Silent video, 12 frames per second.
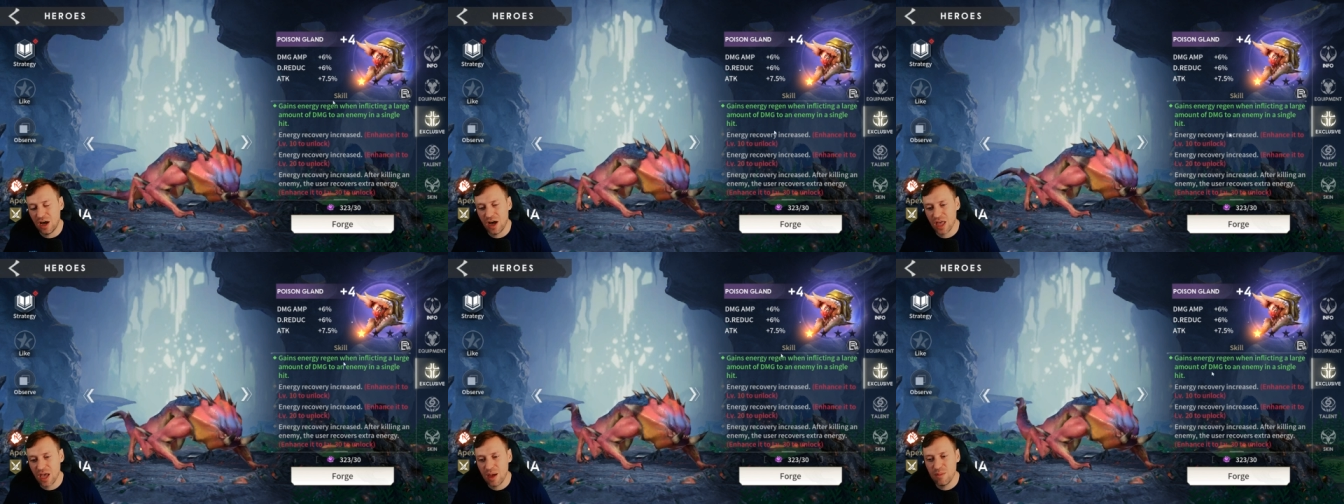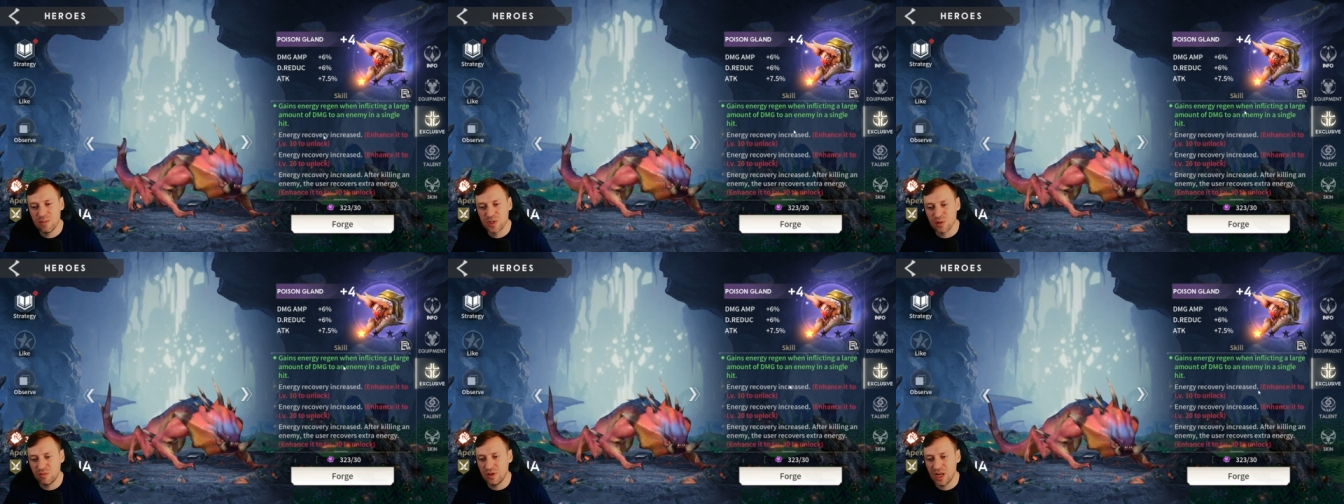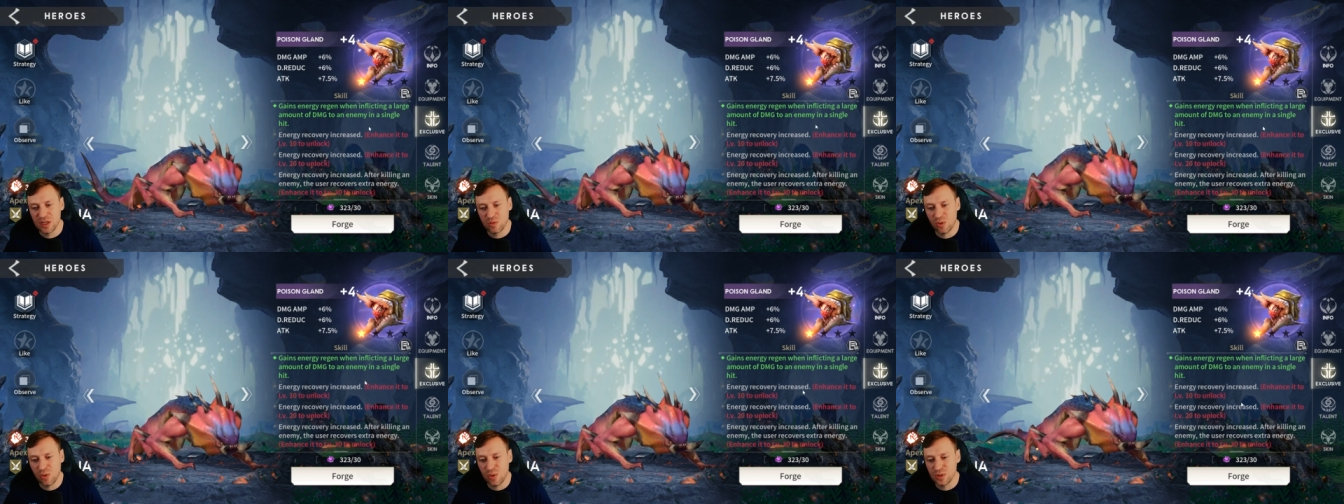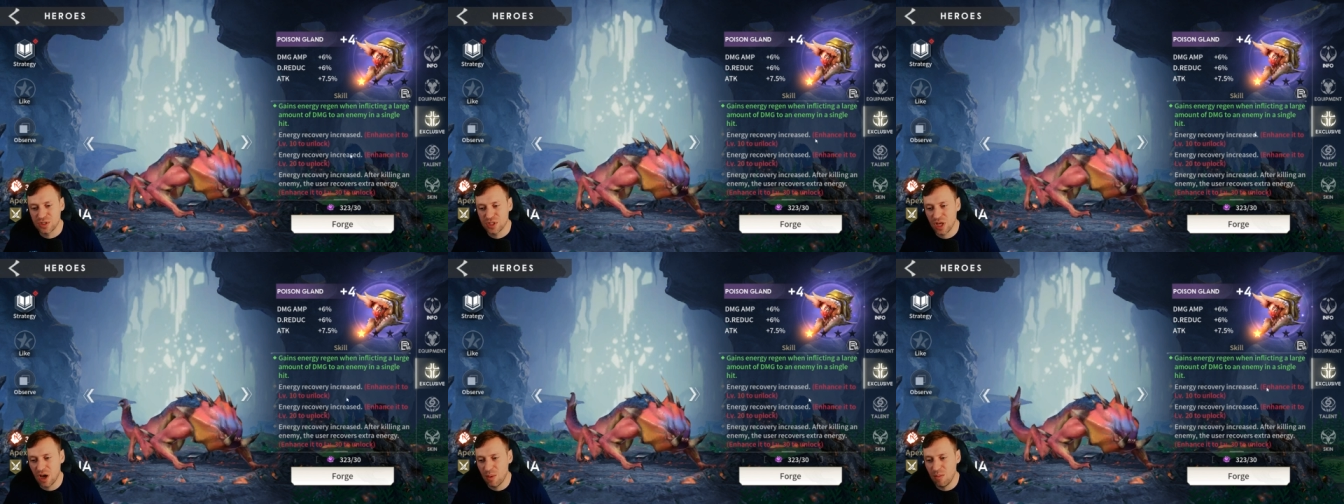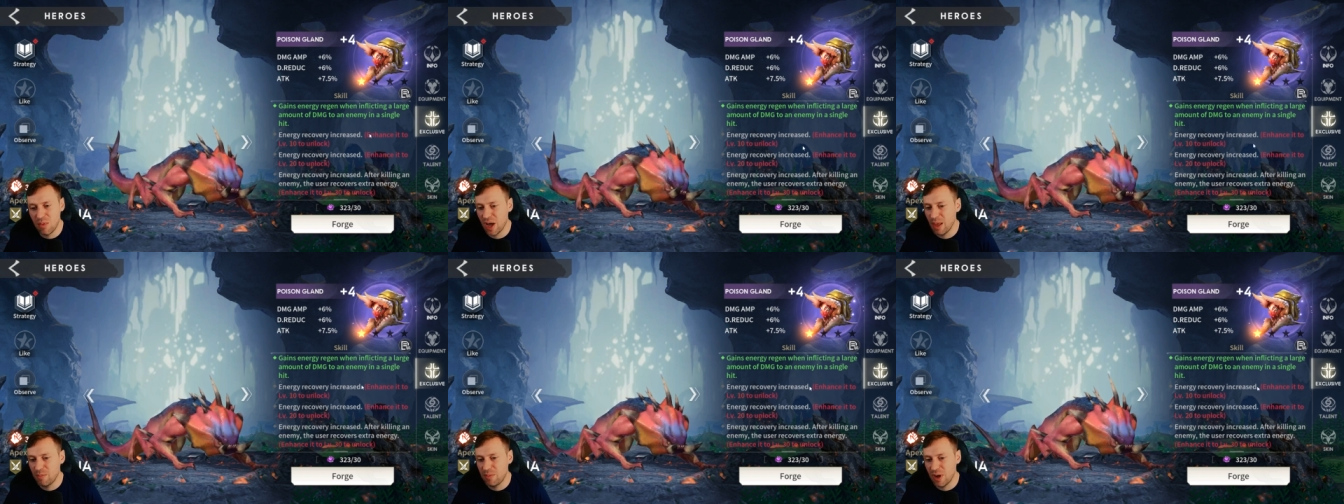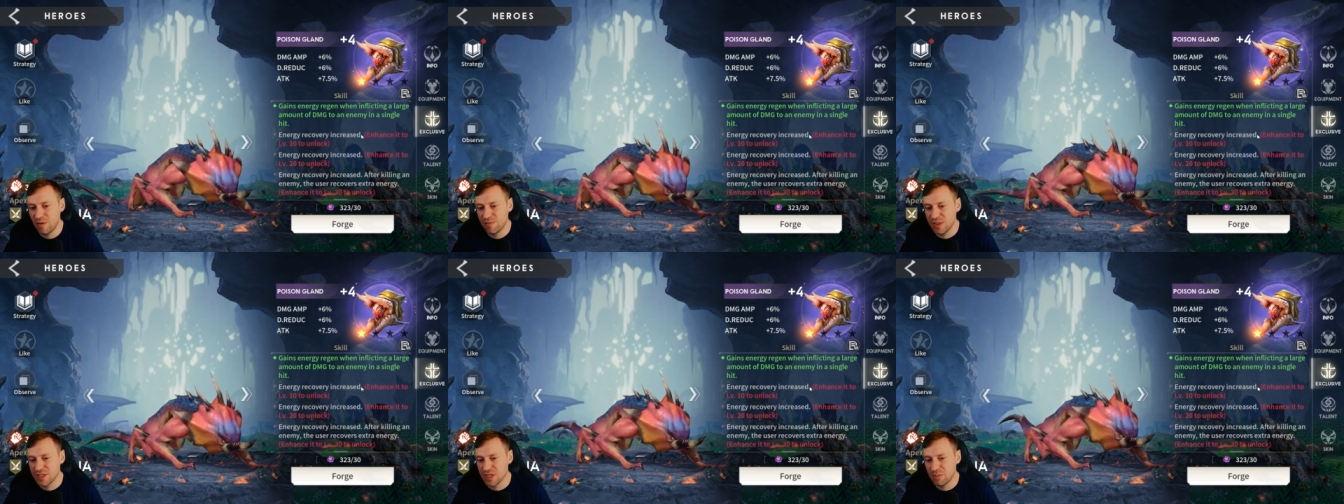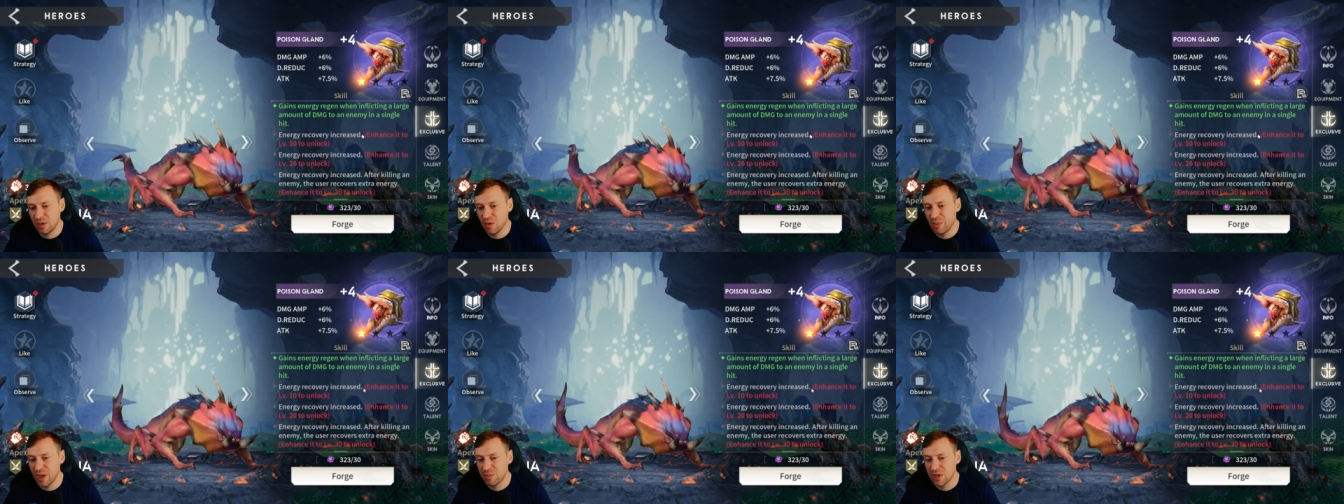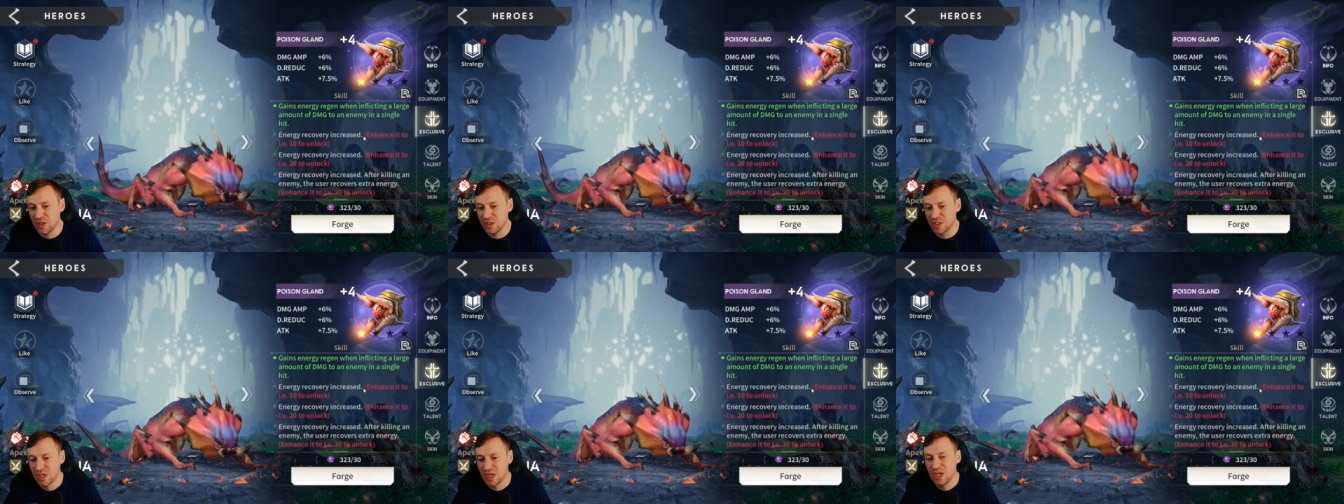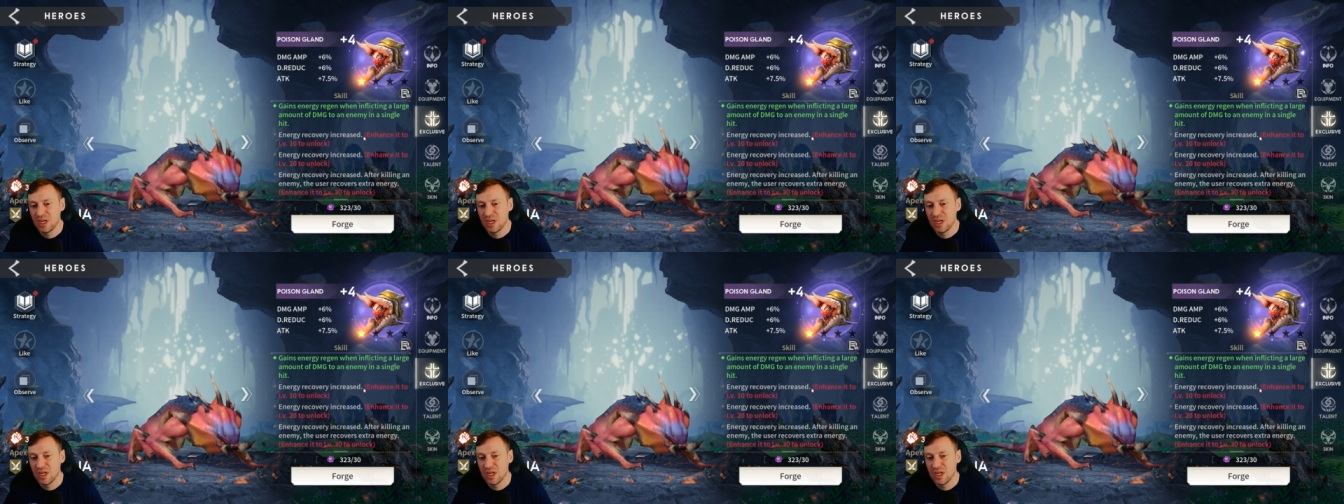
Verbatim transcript: I am sort of leaning towards that I might buff this up a little bit because